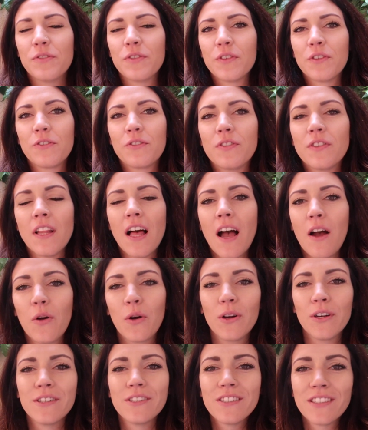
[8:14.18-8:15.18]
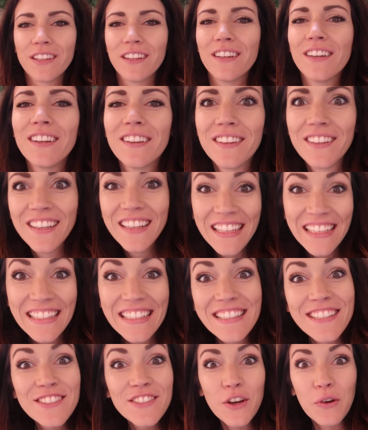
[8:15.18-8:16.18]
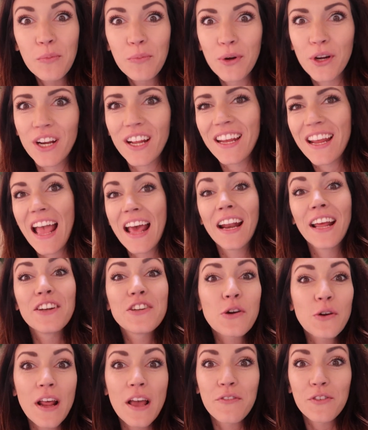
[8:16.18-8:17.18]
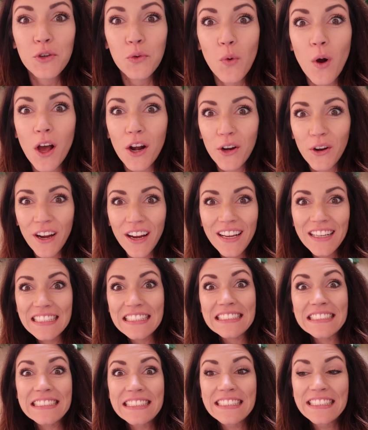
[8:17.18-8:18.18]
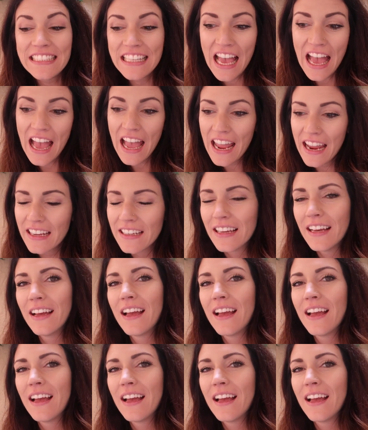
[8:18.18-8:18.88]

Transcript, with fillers: flowers and so pretty, and I don't have to water it. Yay.